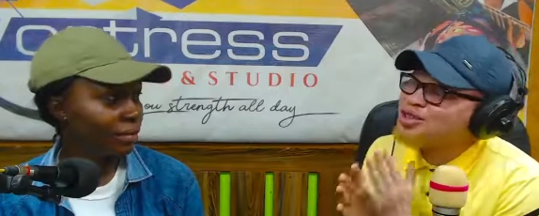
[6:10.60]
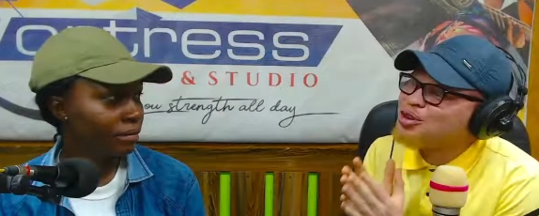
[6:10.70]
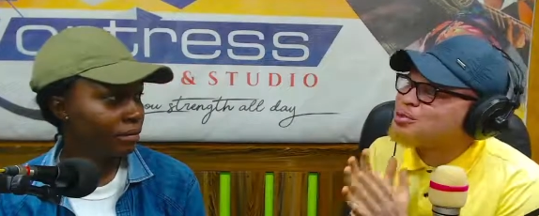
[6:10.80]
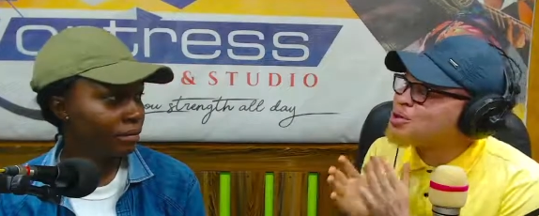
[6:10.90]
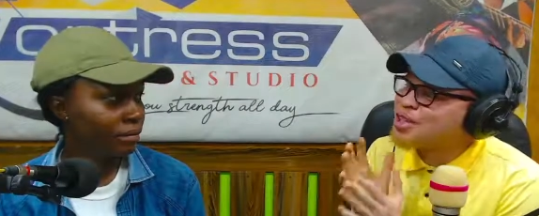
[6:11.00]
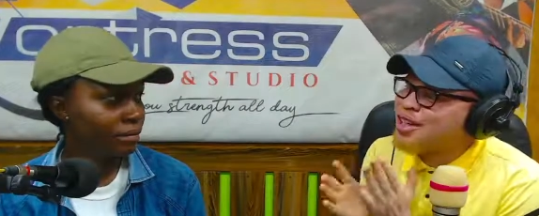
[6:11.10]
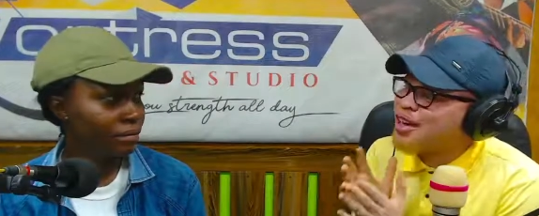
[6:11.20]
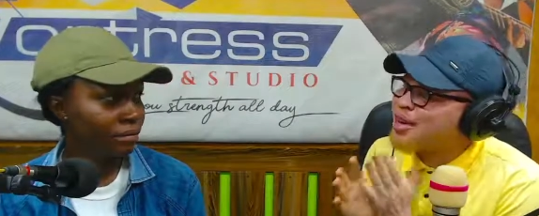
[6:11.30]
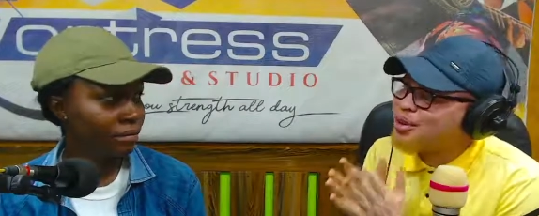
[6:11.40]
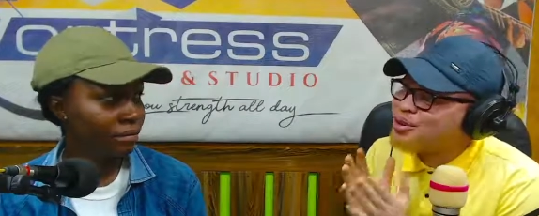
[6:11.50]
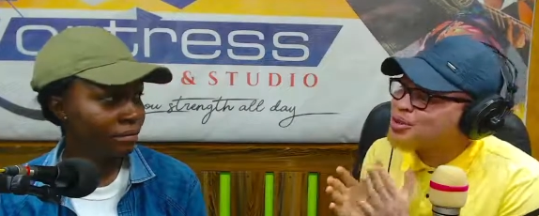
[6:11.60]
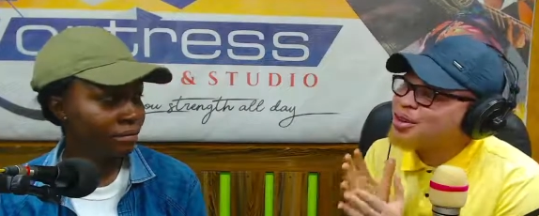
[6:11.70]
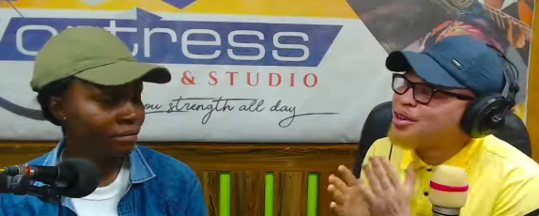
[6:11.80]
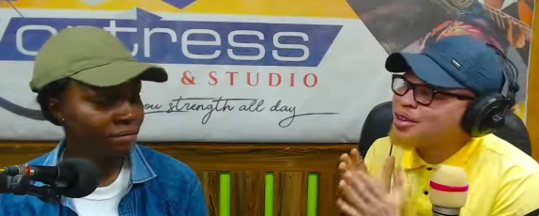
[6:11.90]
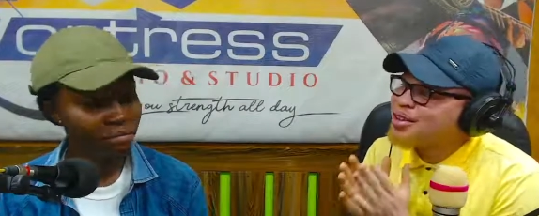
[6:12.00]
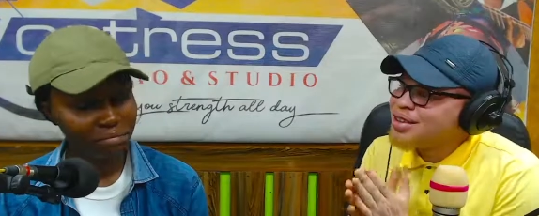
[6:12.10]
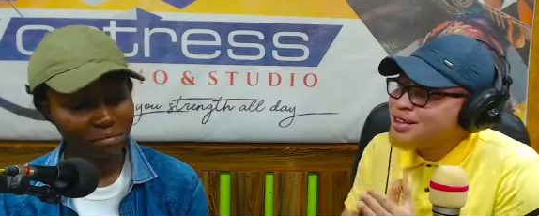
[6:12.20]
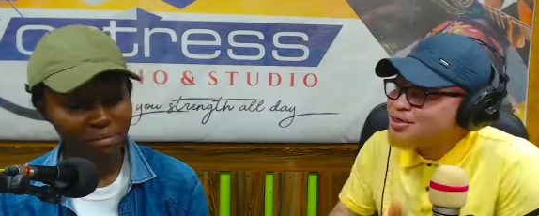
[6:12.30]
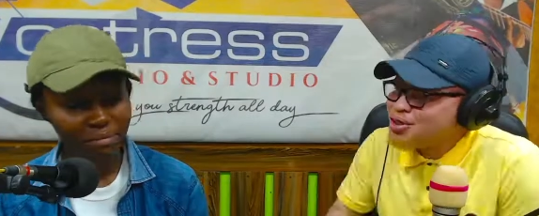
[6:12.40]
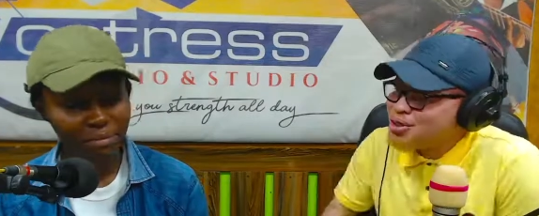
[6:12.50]
Speaker 1: emotional thing
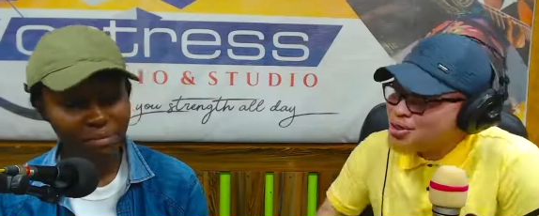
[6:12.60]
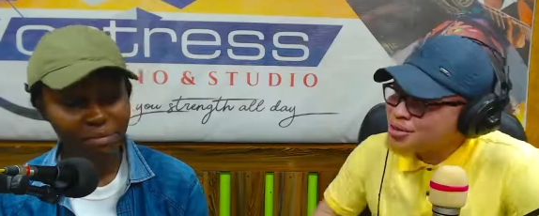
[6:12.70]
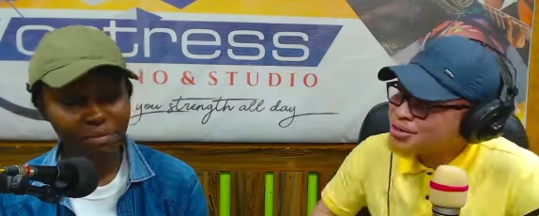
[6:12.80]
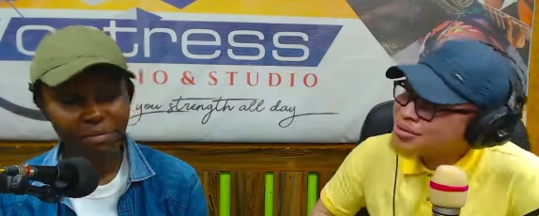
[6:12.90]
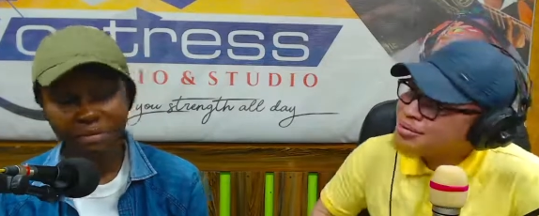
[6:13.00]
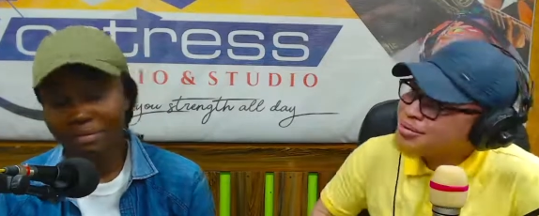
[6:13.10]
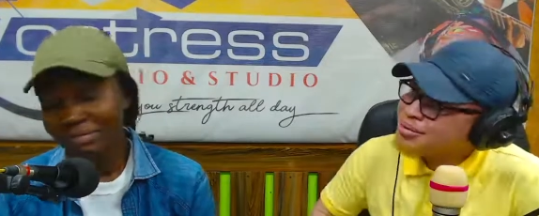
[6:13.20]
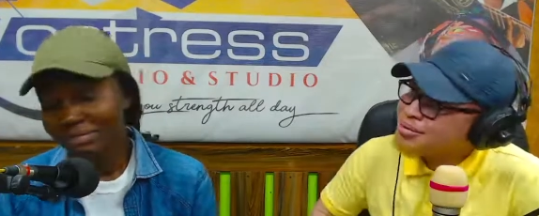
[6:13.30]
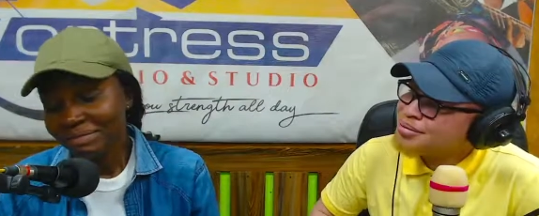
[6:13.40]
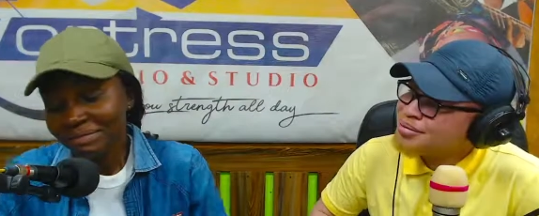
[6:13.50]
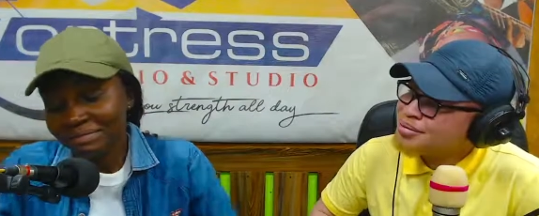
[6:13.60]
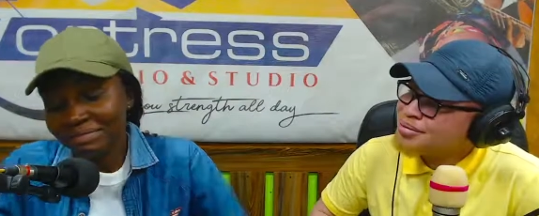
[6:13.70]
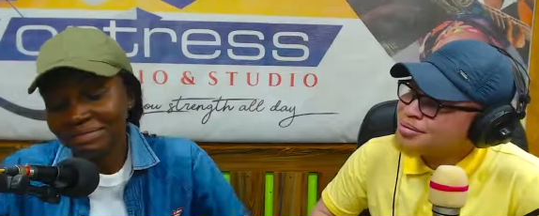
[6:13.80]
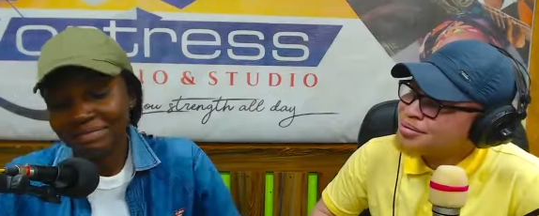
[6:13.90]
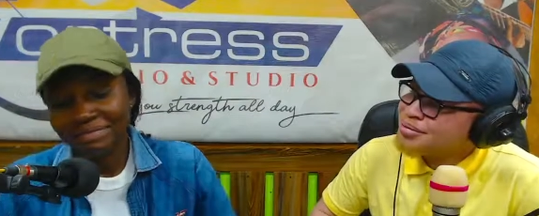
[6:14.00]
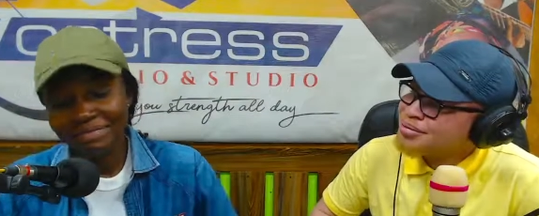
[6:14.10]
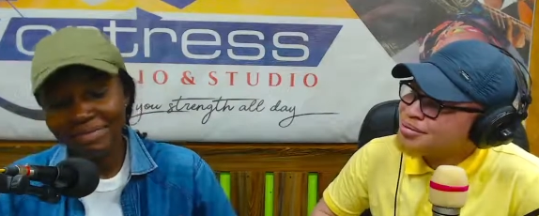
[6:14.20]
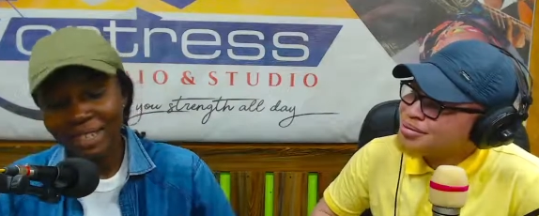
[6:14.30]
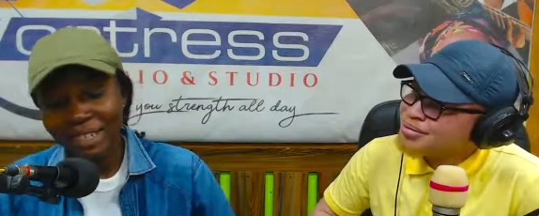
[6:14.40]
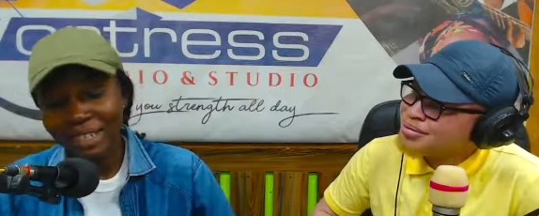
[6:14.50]
for you.
Speaker 2: Hmm.
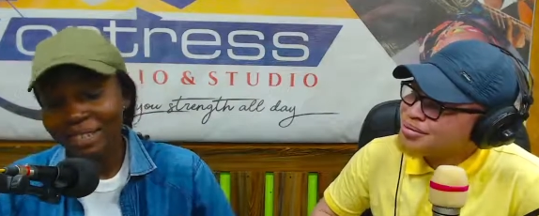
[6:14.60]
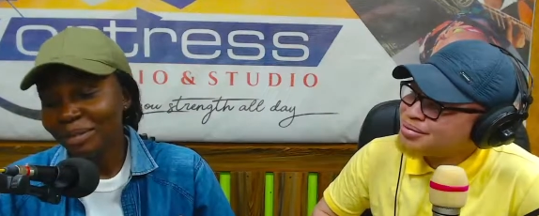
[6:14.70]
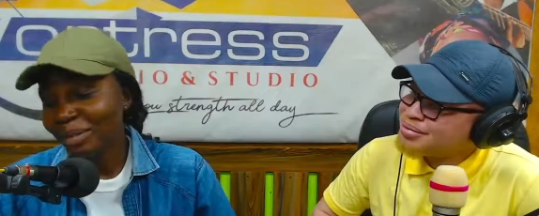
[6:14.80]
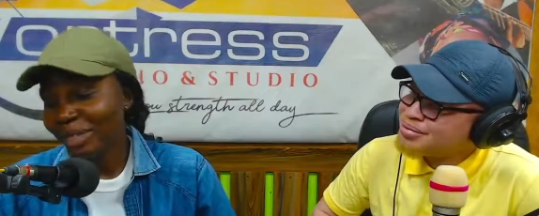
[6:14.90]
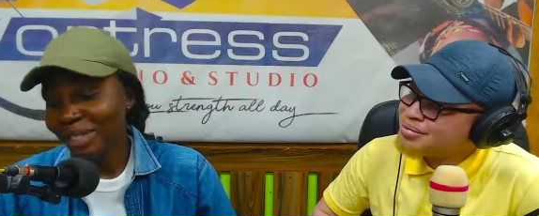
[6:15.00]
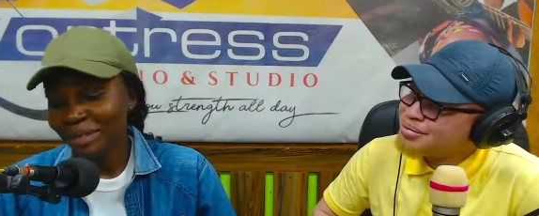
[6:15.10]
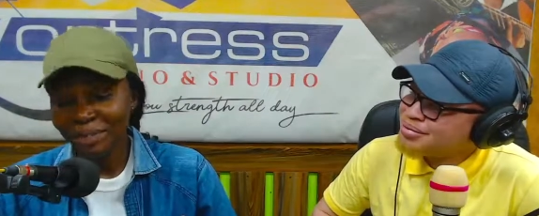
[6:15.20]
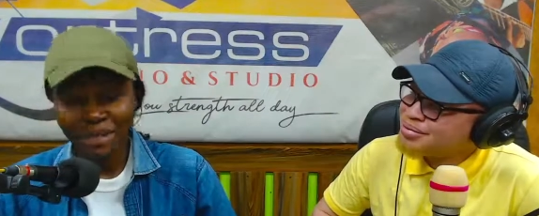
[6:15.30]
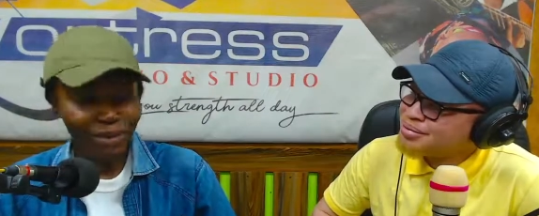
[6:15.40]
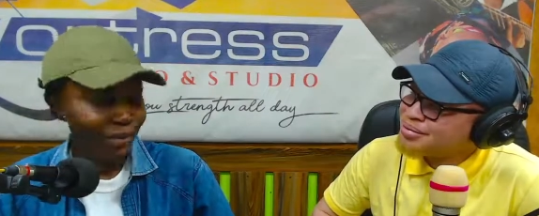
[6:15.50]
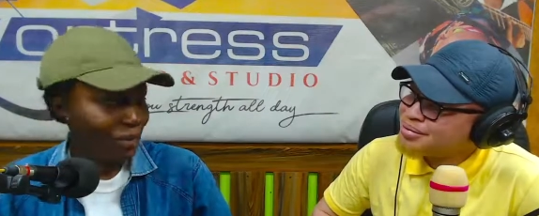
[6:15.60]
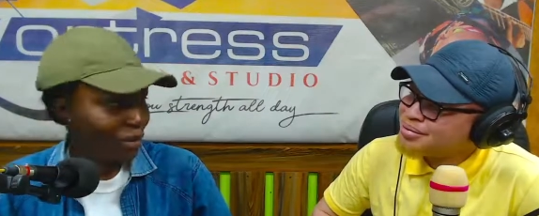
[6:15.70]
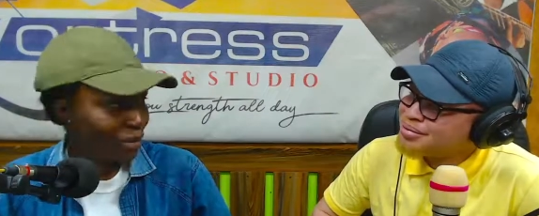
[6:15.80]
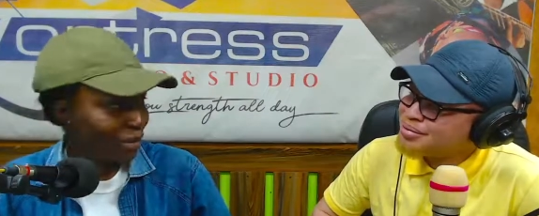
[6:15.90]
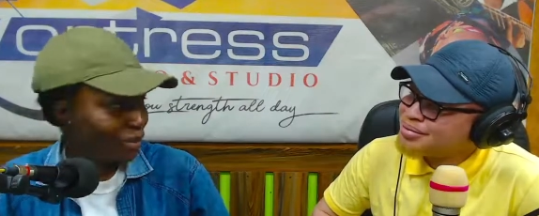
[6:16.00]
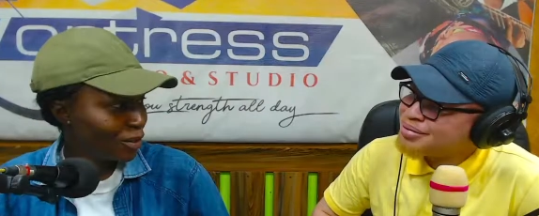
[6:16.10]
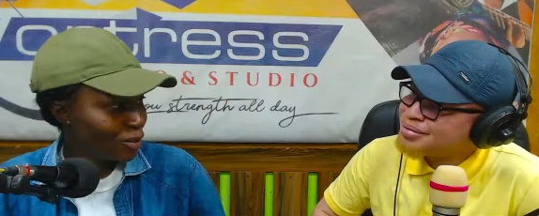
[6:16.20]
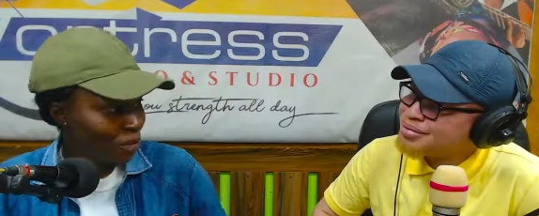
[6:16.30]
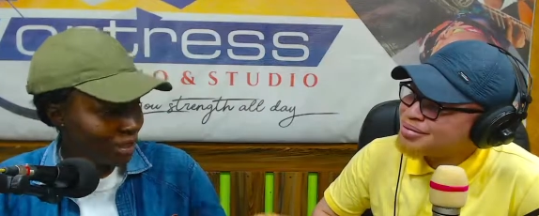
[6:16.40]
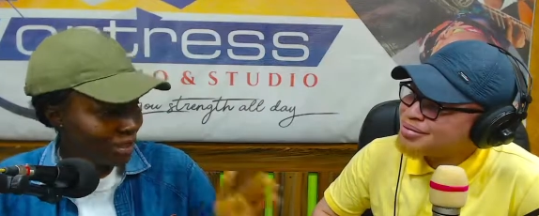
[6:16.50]
This is, this is the place of the Lord. So should
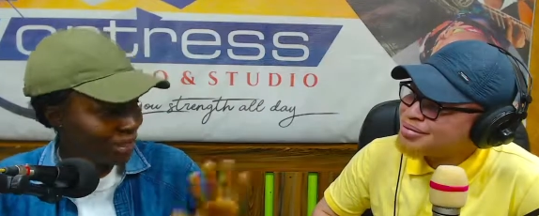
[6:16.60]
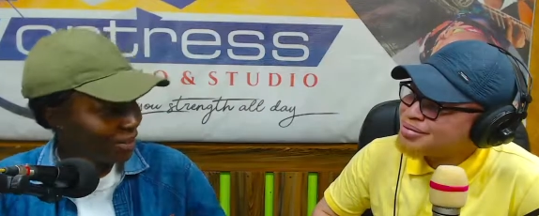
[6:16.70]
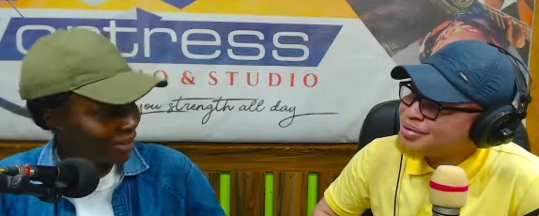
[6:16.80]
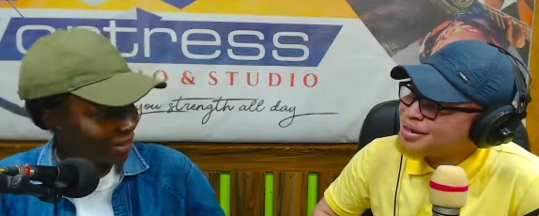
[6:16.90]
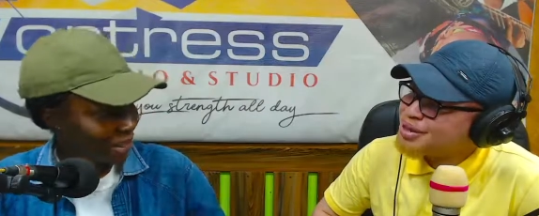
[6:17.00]
we go down?